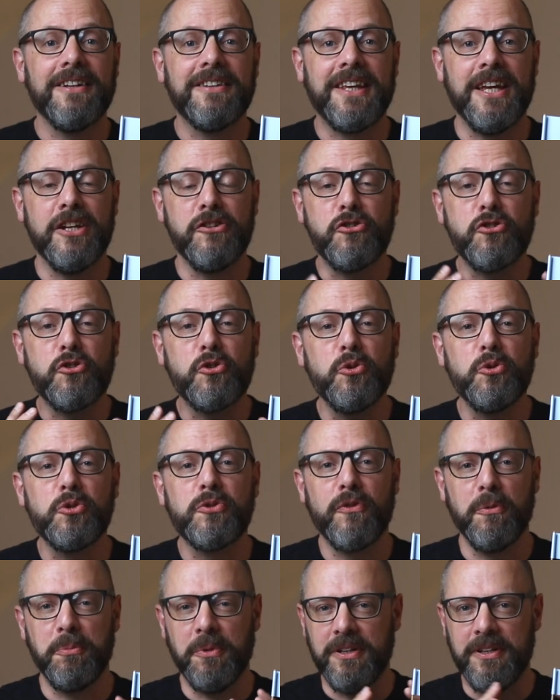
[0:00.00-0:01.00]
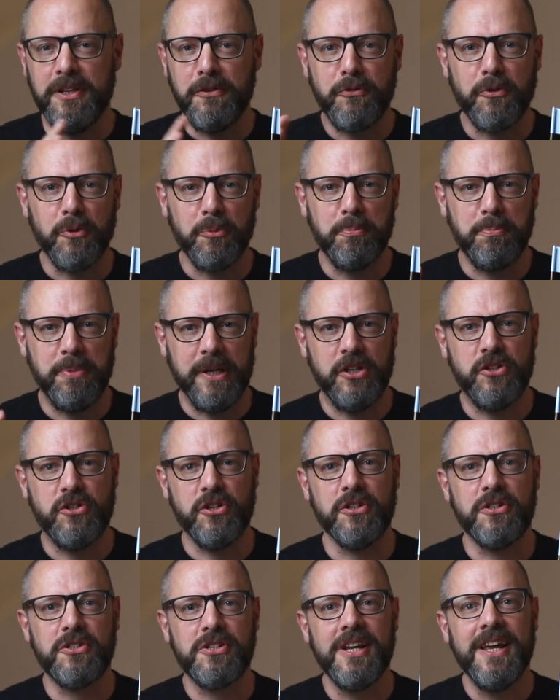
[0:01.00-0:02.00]
can choose from the different
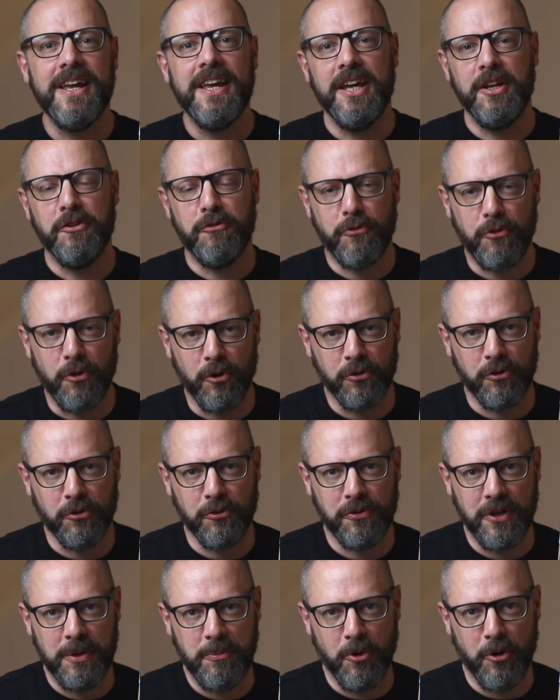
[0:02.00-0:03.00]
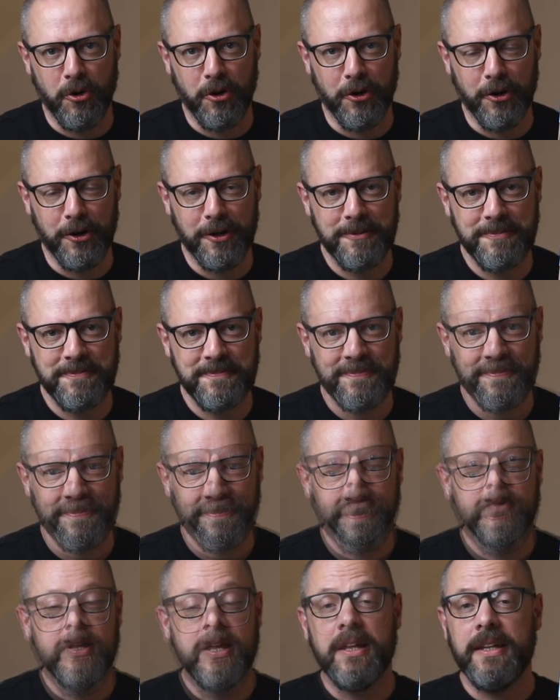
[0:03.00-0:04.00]
pictures in front of him or her.
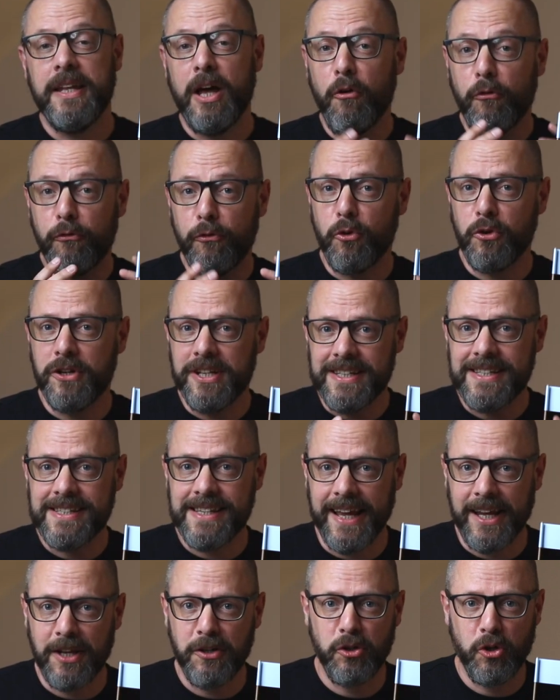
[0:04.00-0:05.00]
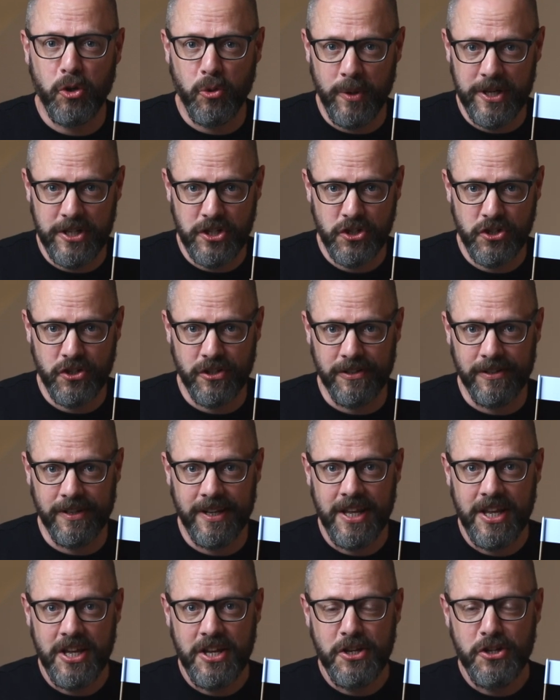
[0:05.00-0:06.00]
Now, for the second question,
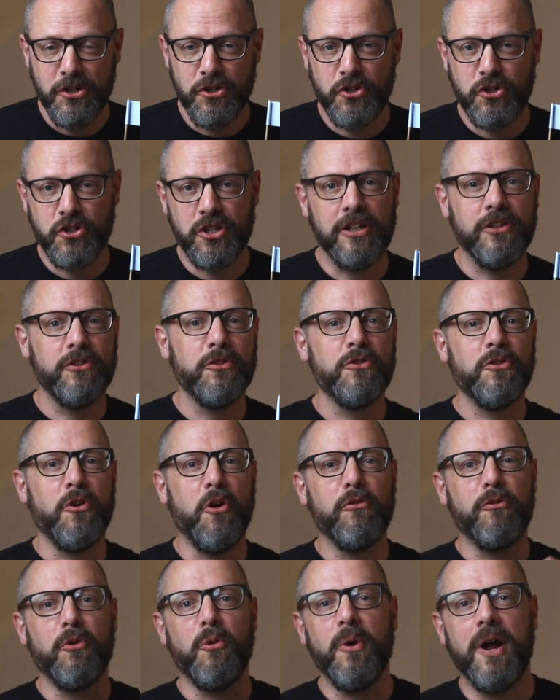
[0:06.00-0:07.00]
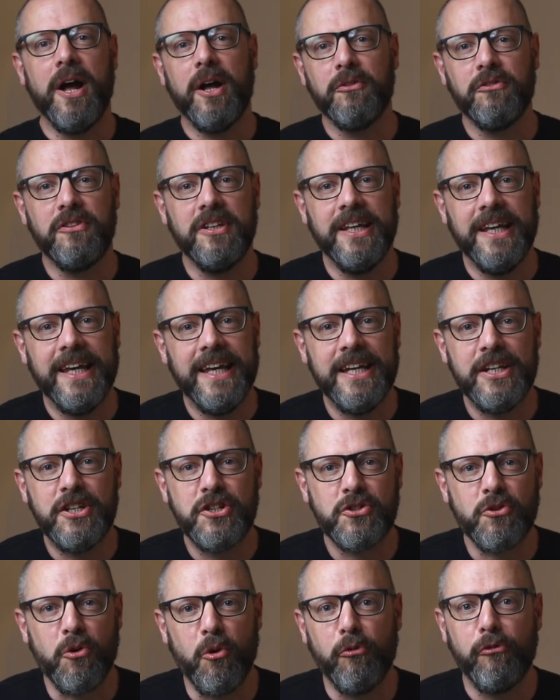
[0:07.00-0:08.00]
children of around the age
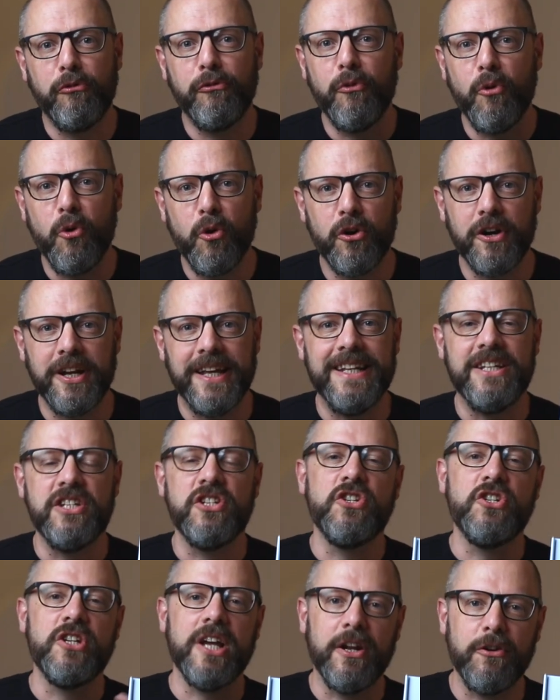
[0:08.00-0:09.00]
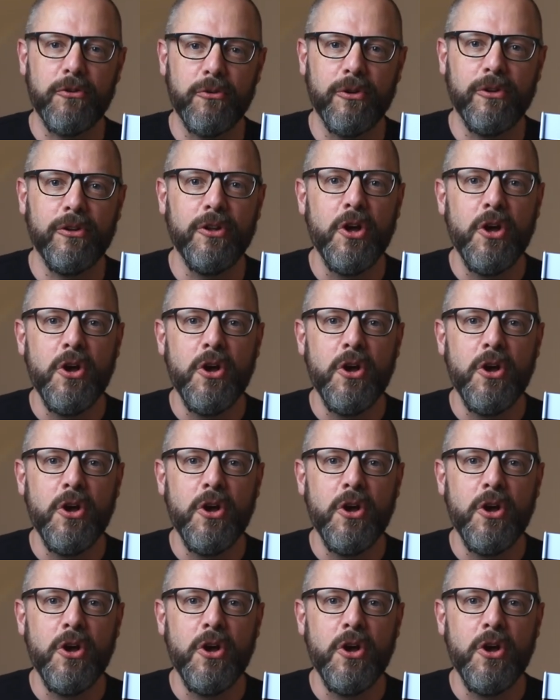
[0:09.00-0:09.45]
of 4 in general